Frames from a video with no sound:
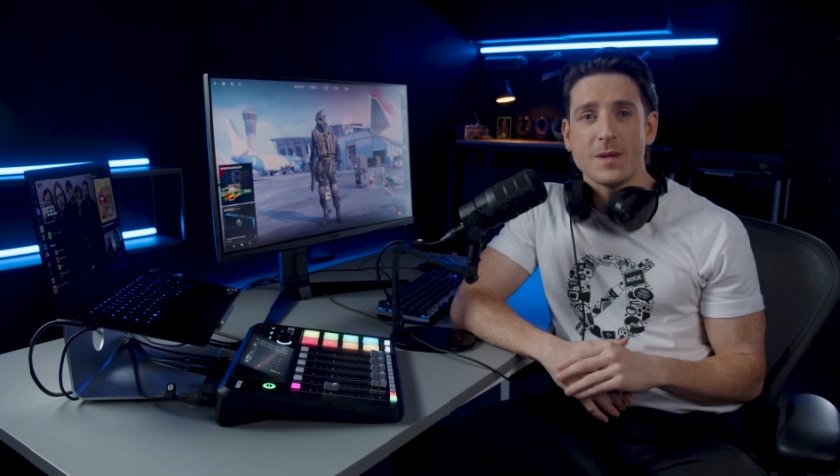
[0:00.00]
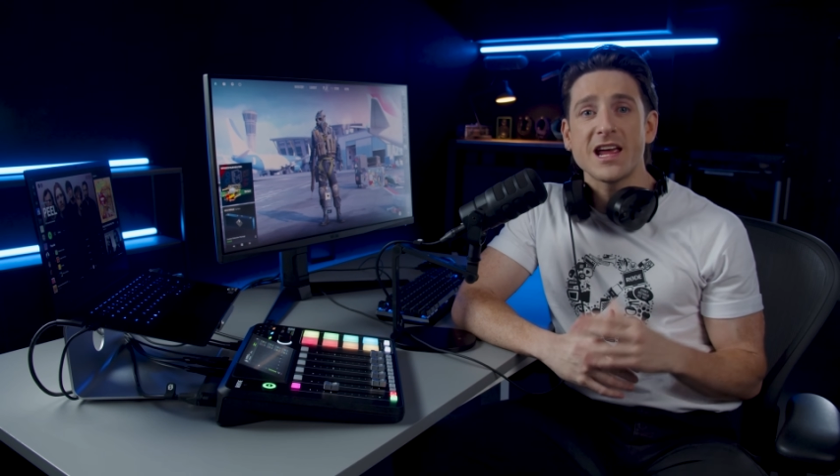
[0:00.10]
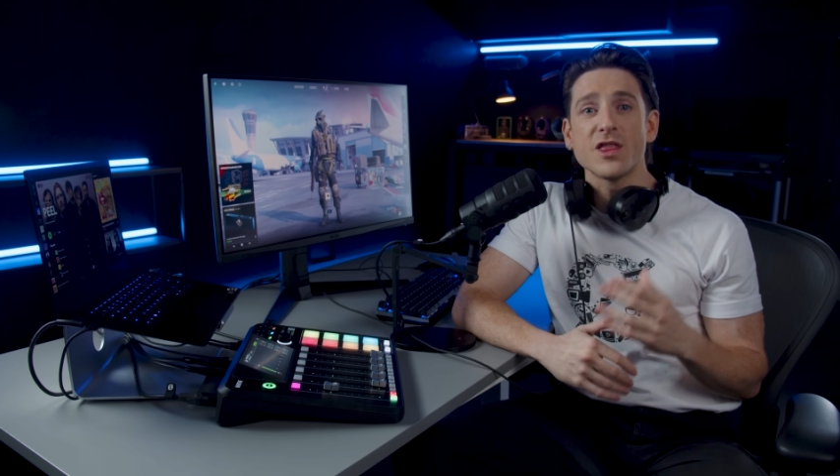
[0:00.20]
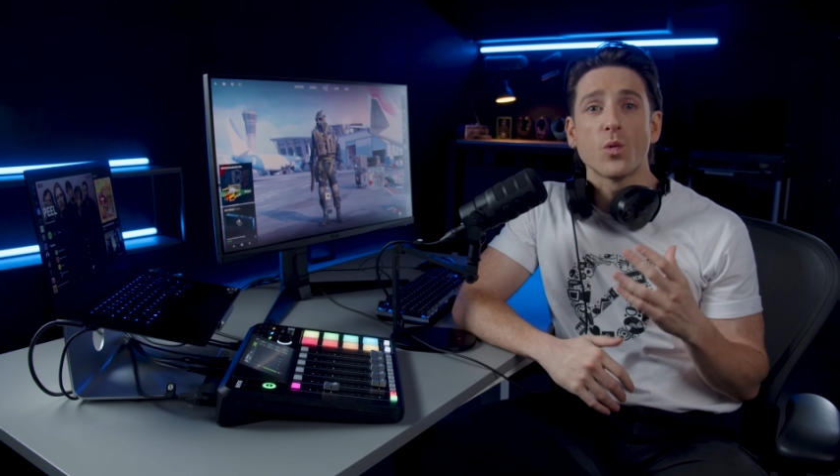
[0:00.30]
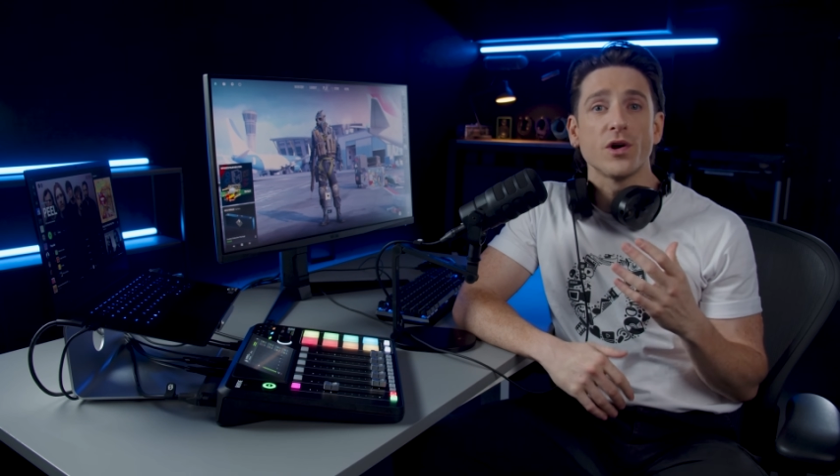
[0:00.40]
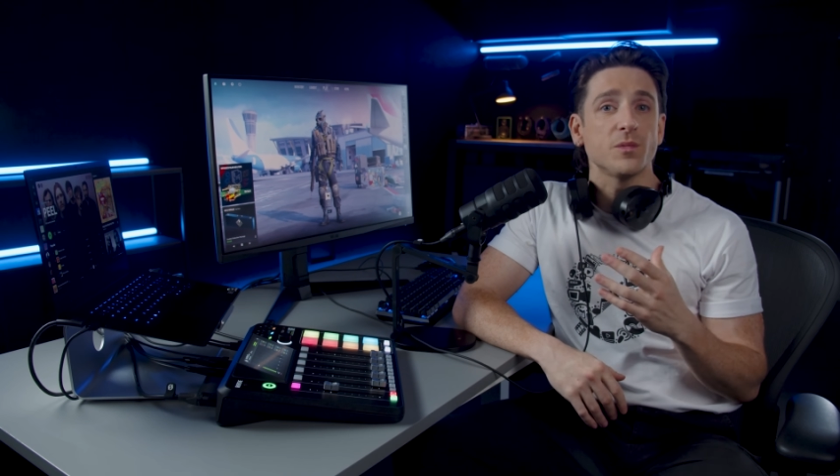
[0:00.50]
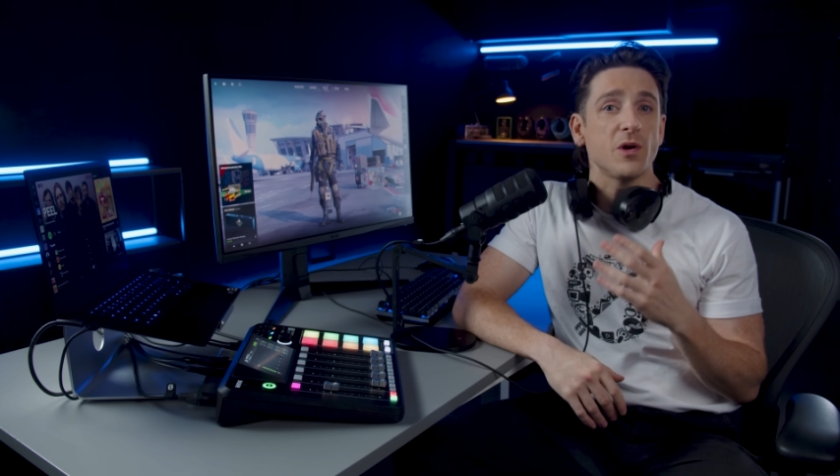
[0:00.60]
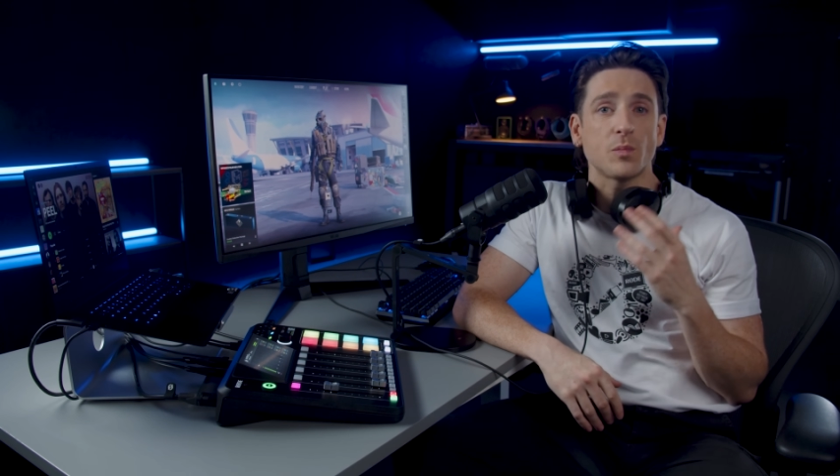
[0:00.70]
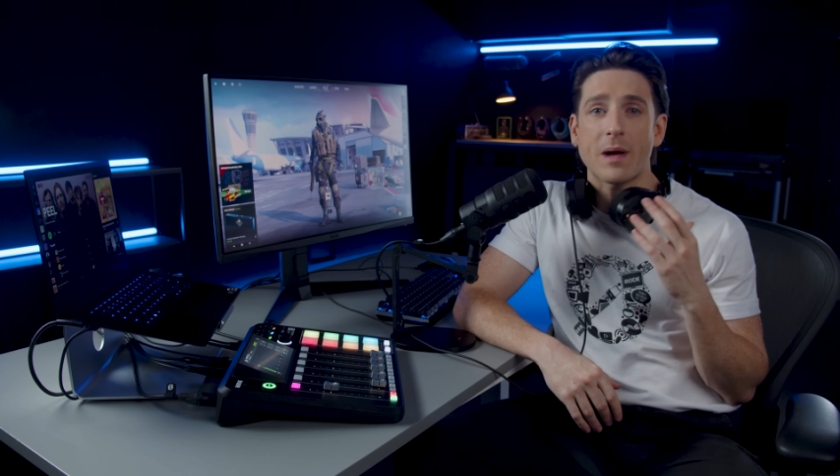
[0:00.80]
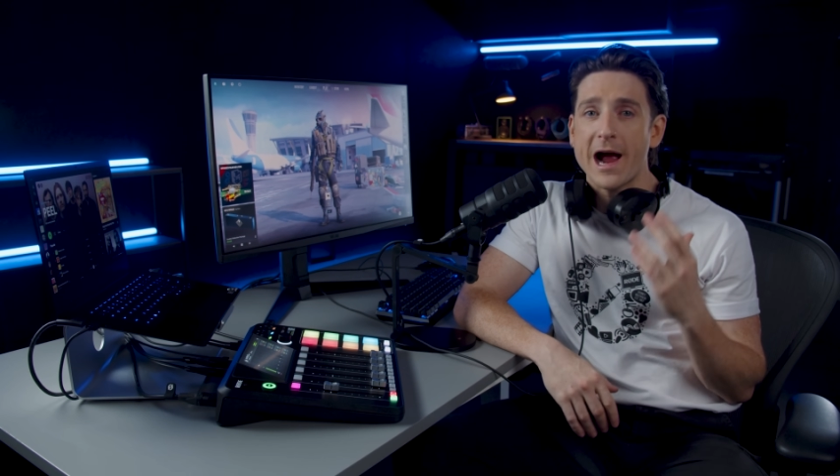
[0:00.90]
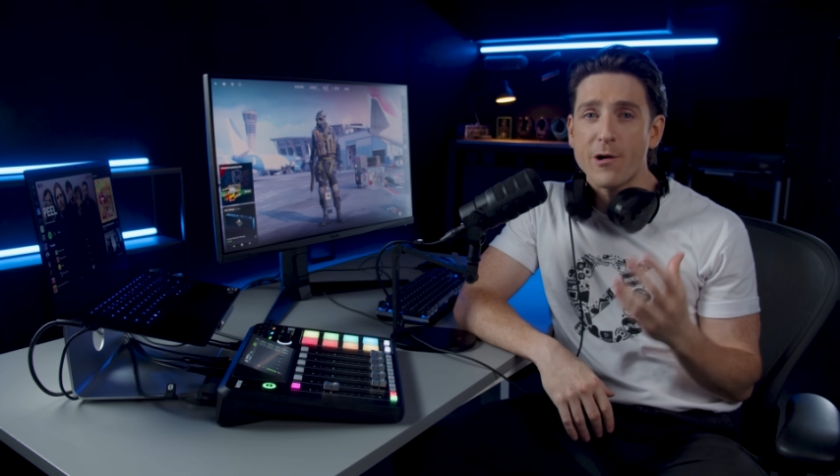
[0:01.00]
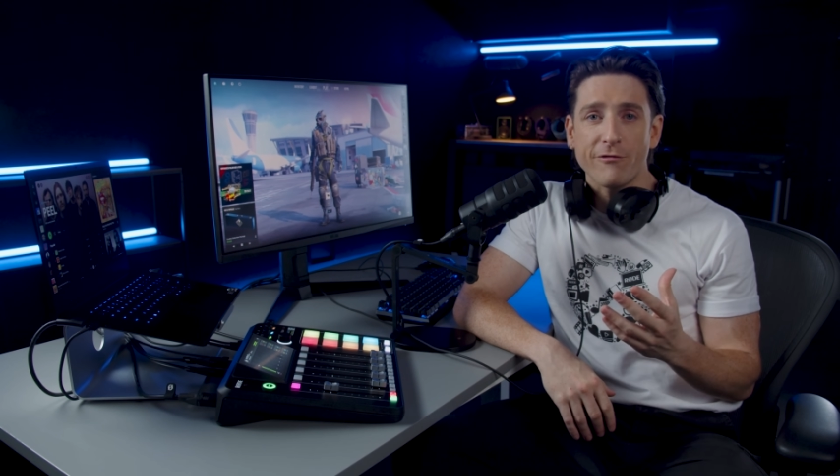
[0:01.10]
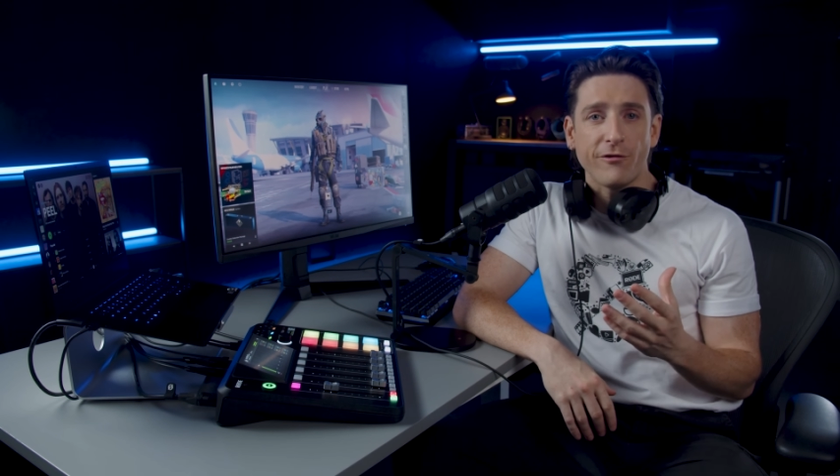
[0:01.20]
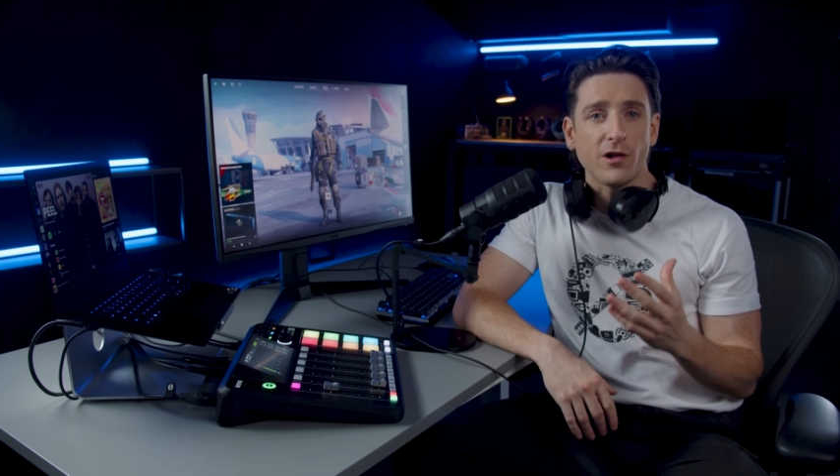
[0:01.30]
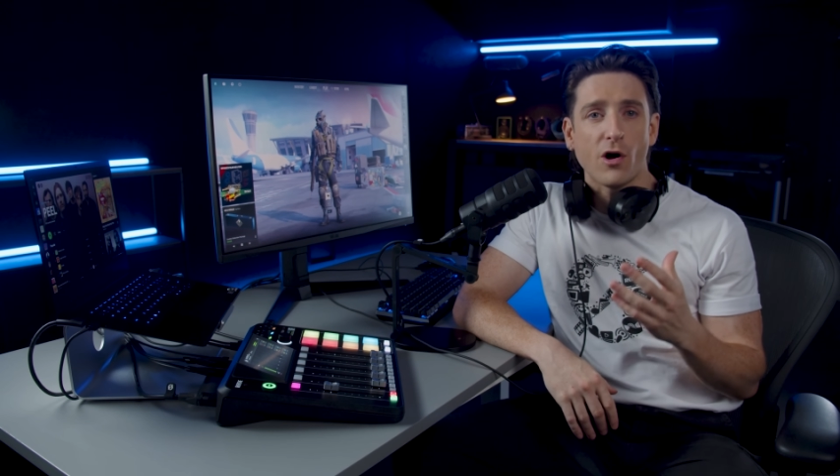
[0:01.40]
making the world's most
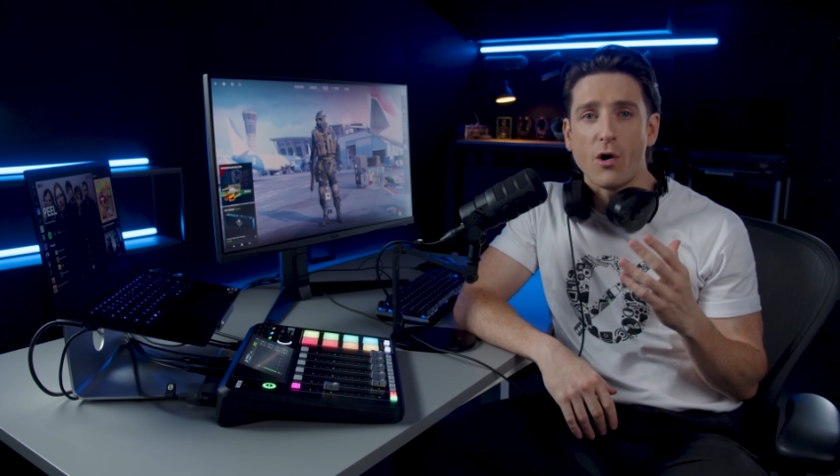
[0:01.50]
powerful